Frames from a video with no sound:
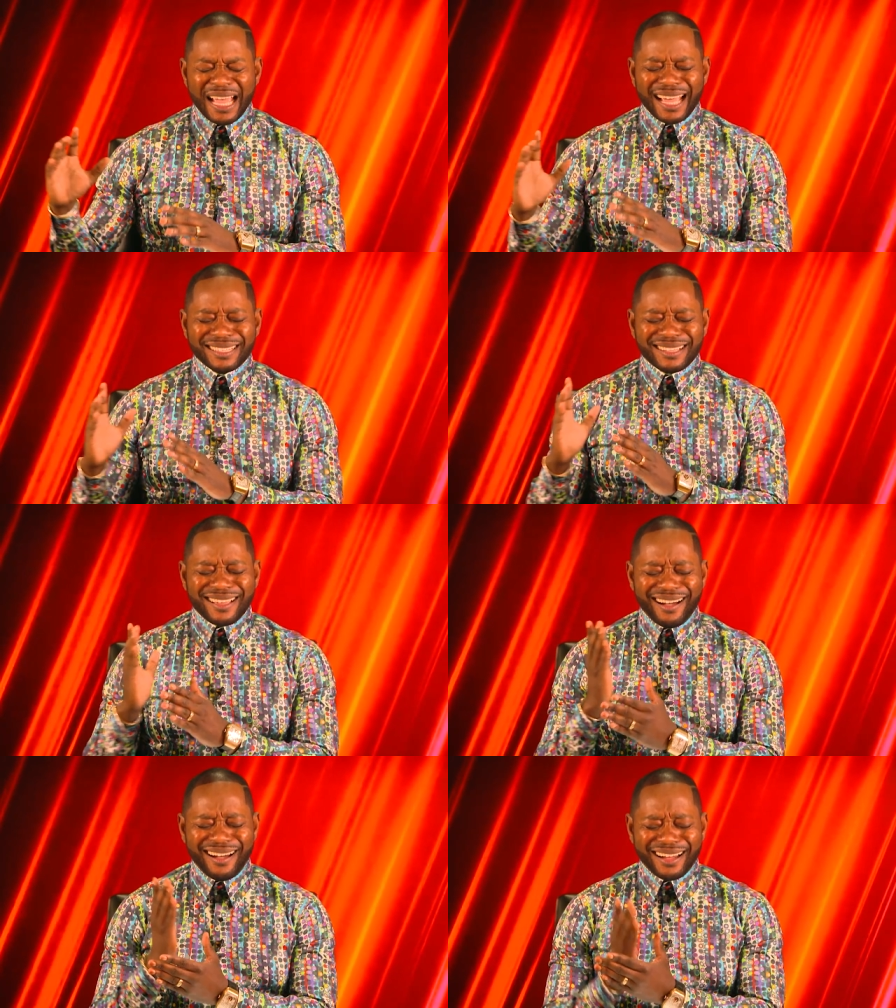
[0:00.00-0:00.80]
And
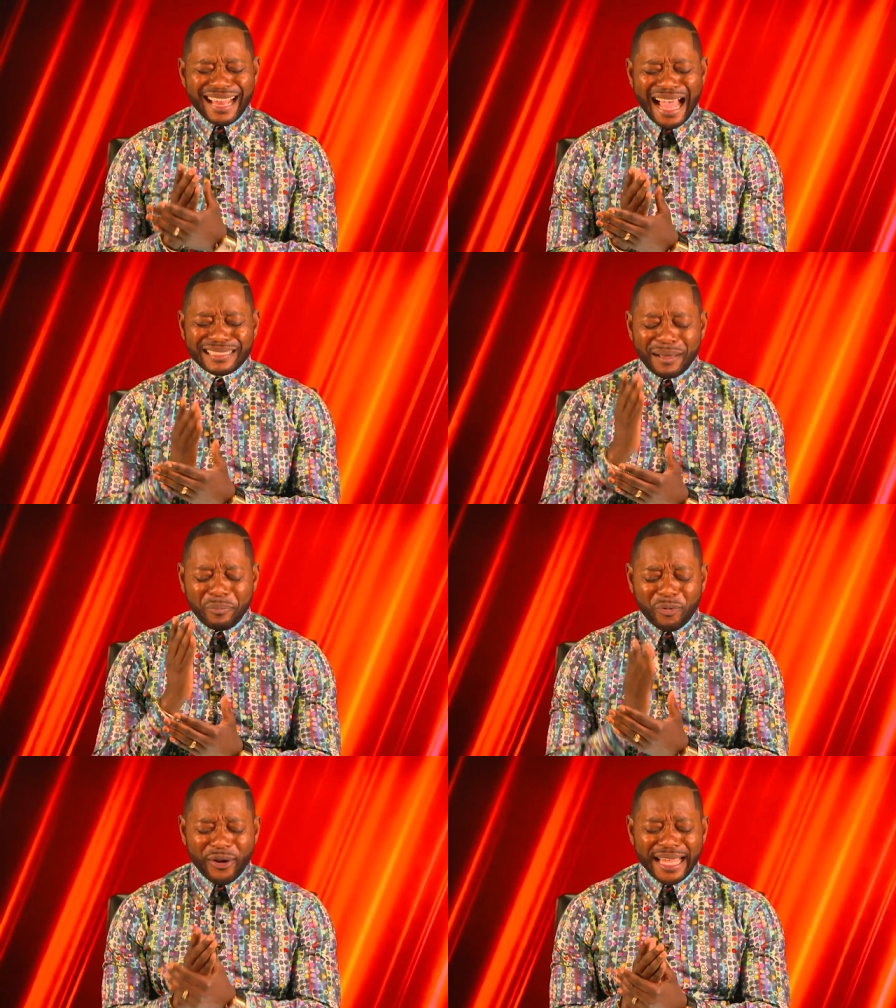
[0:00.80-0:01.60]
God, as I
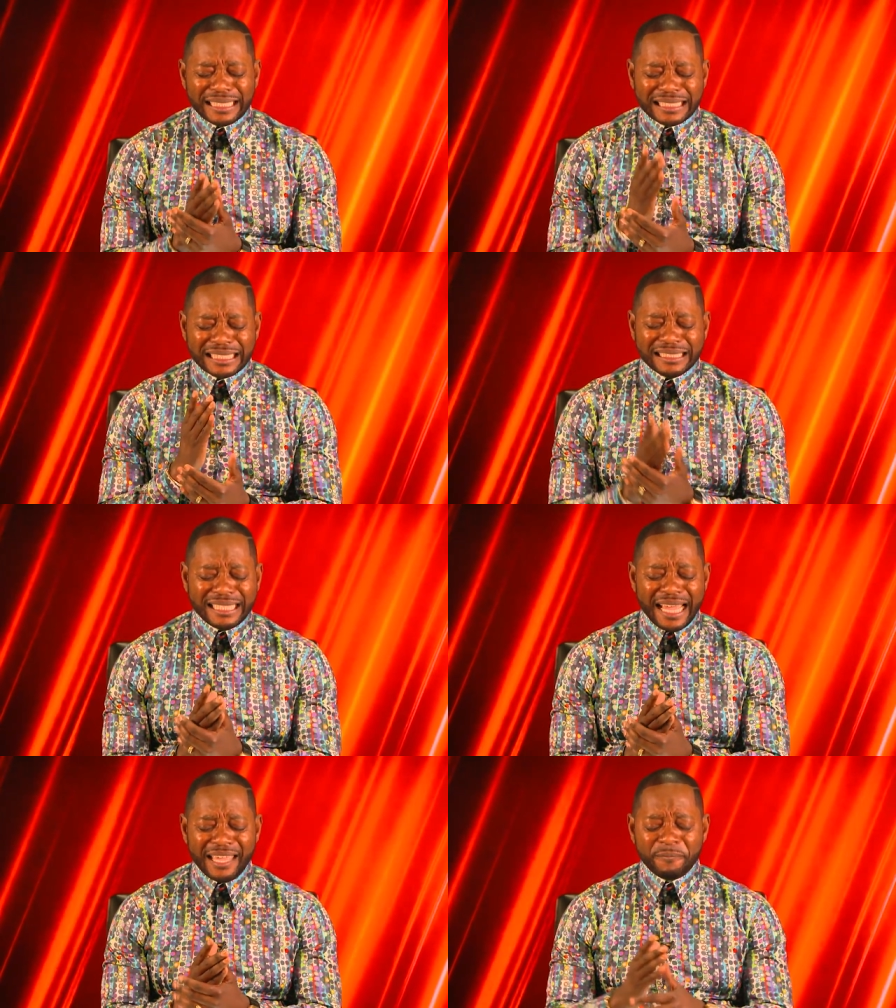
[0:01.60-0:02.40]
pray
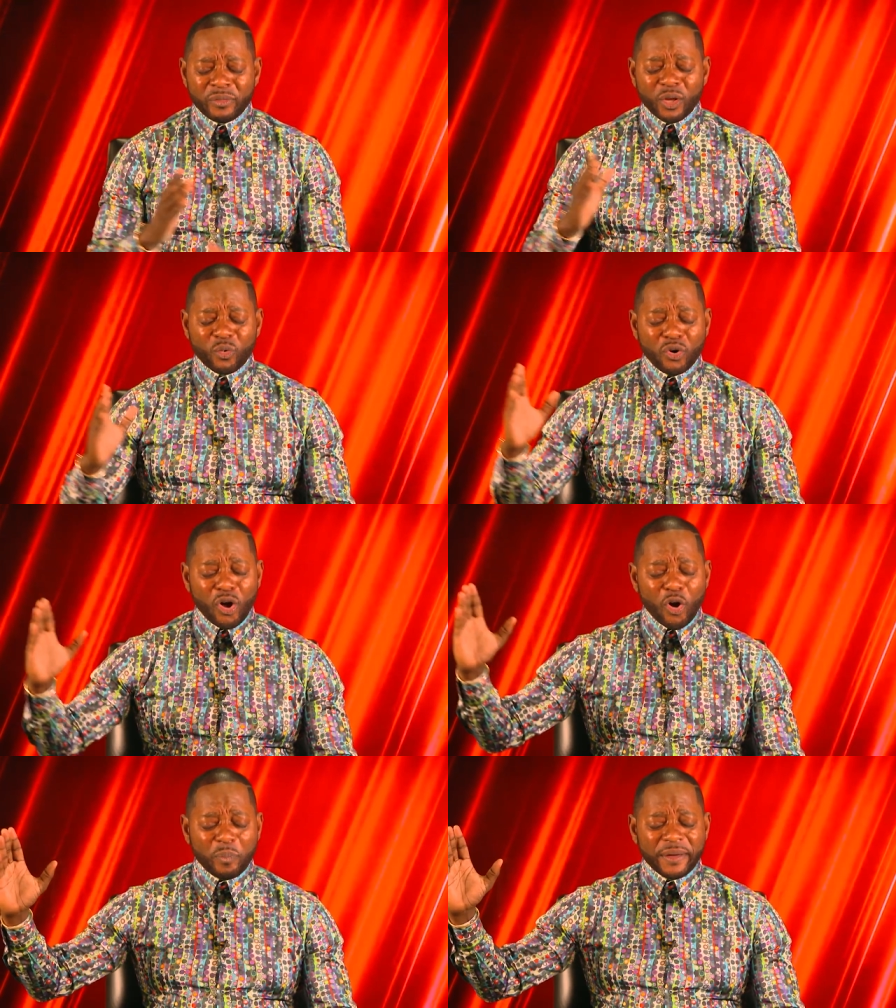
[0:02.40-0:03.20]
today, will
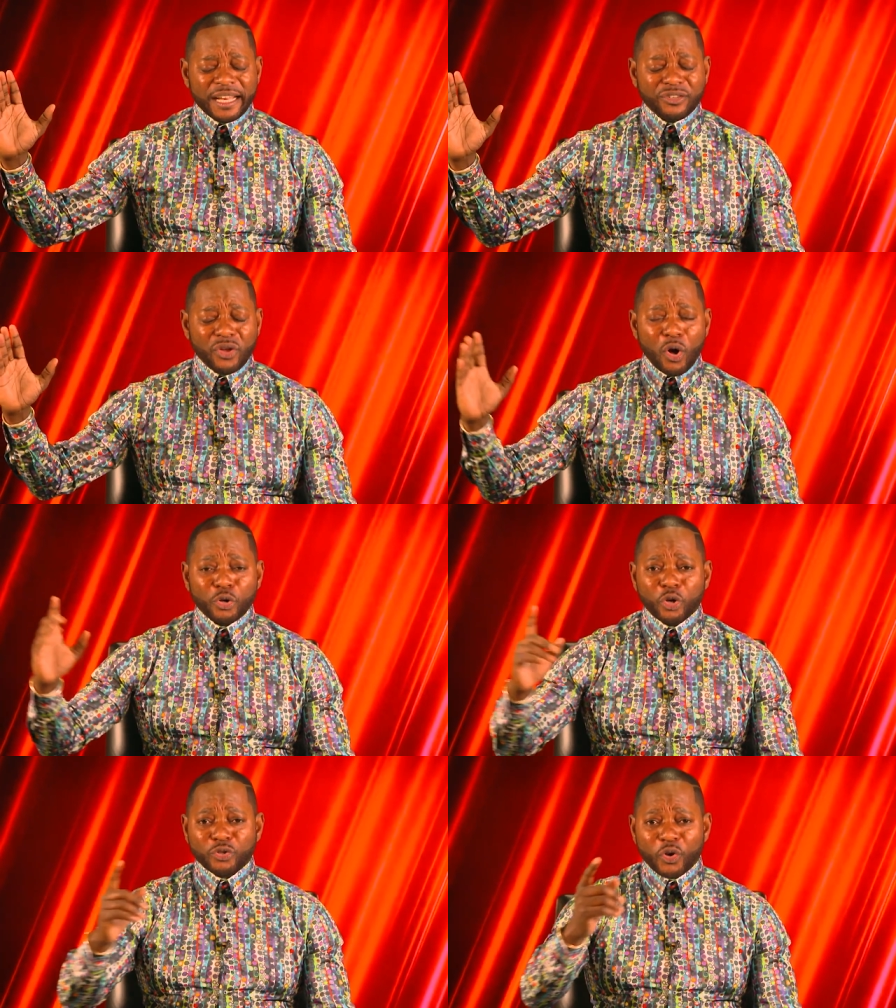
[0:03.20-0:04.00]
open a door
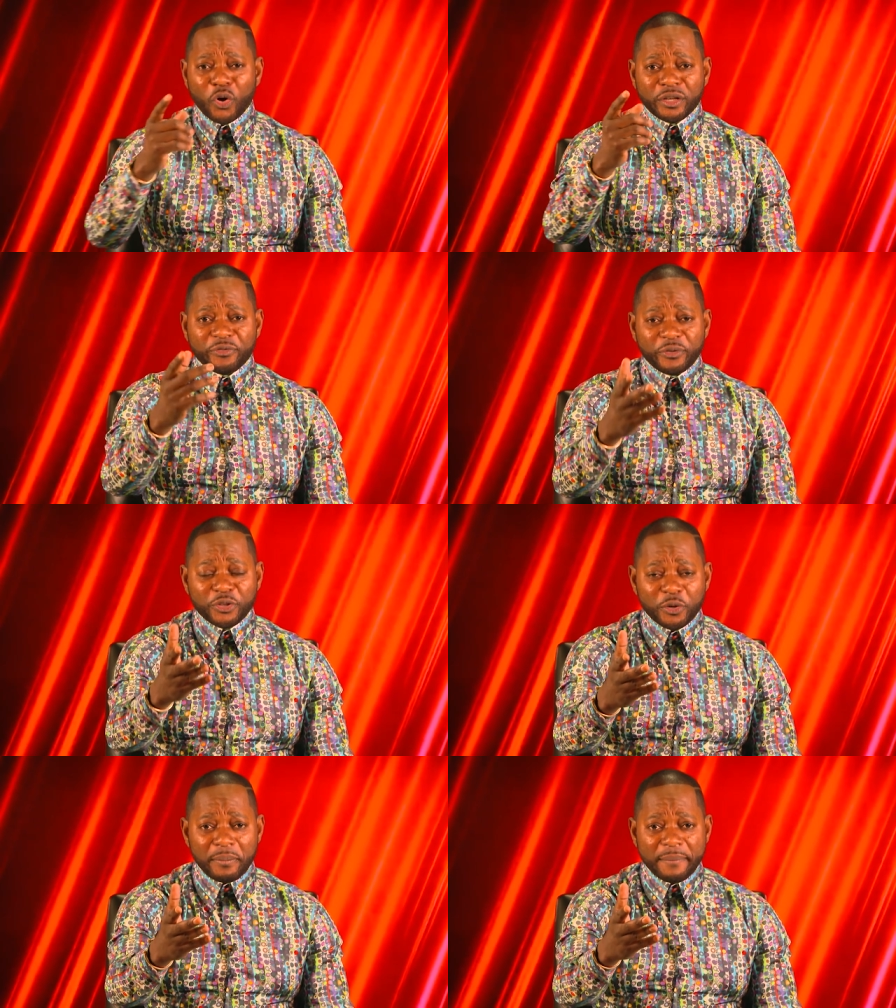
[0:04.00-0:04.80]
not only for
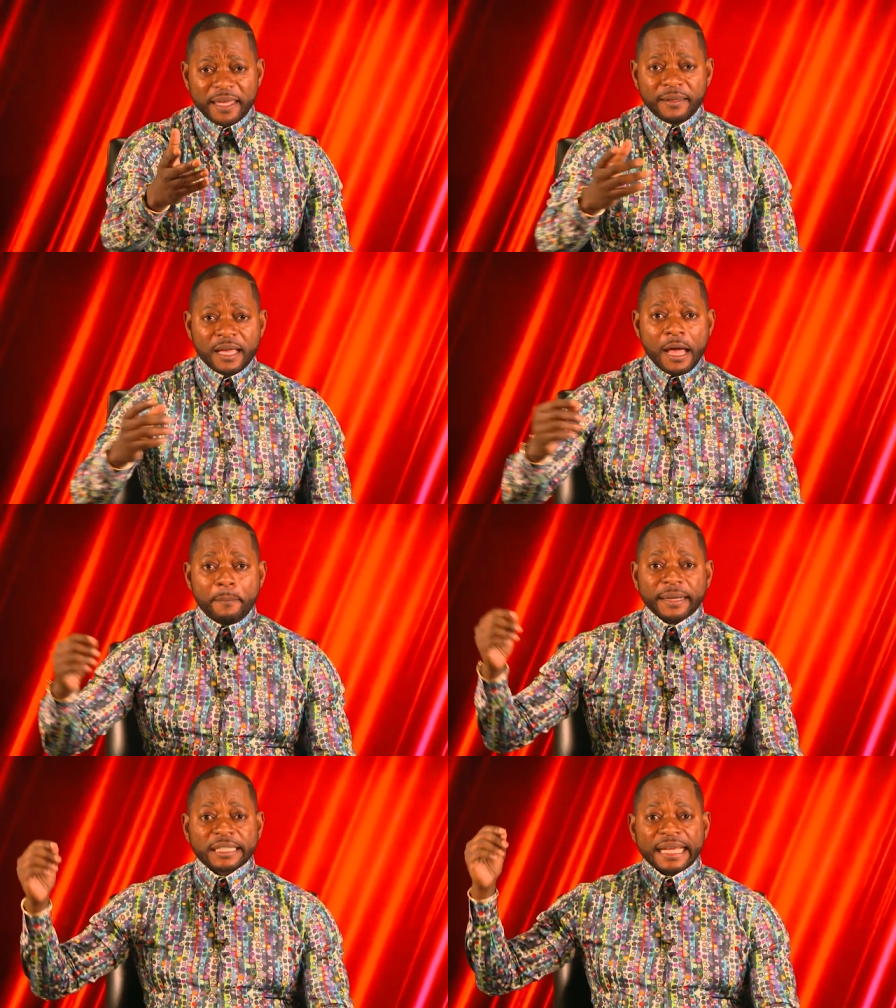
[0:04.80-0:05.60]
you, mommy,
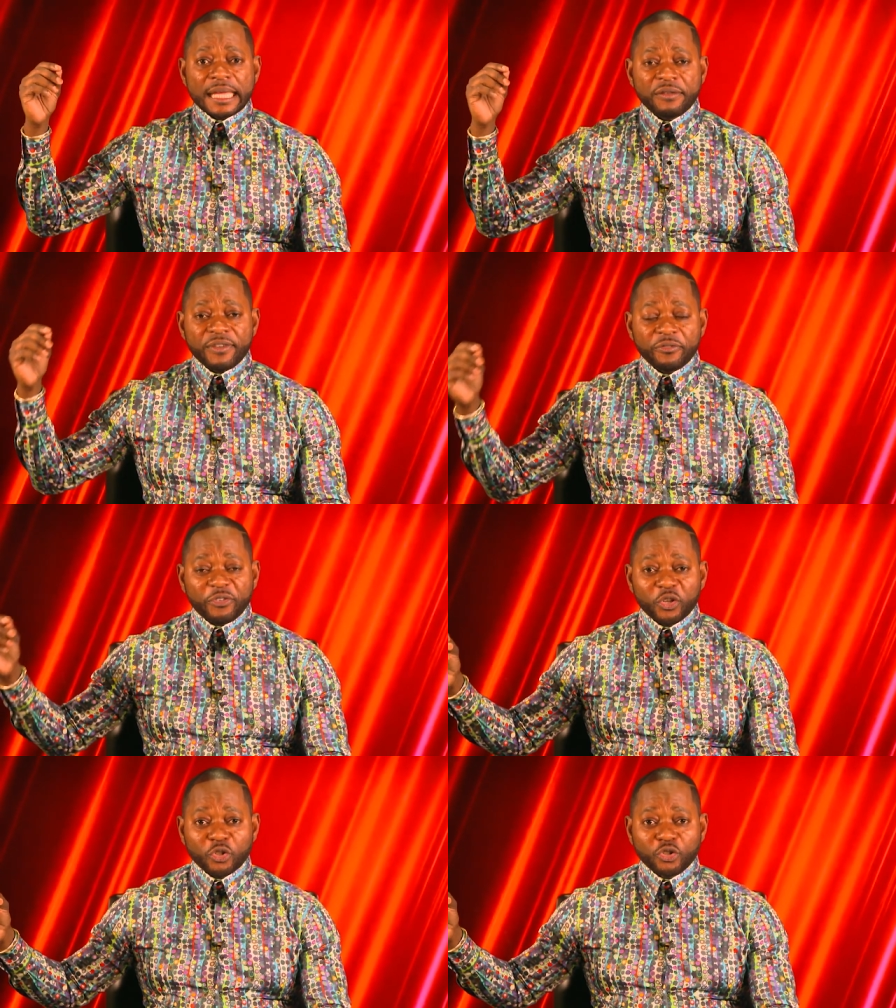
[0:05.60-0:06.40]
but even
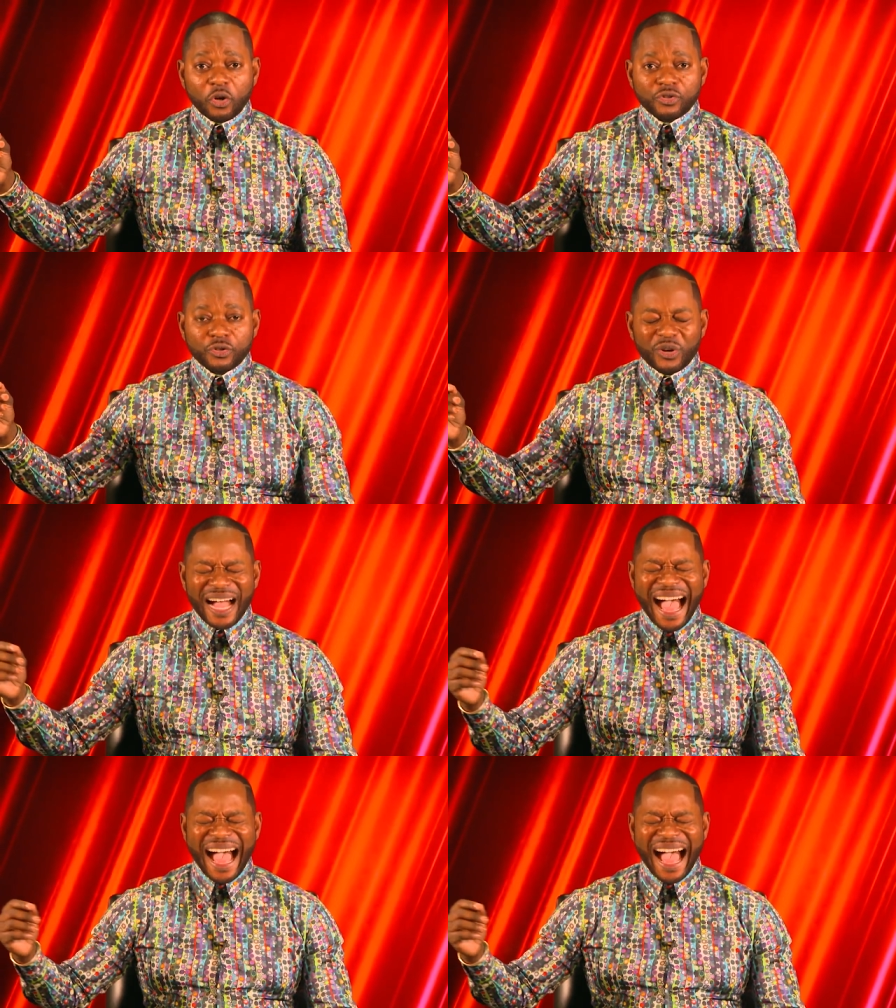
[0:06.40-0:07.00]
for your daughter.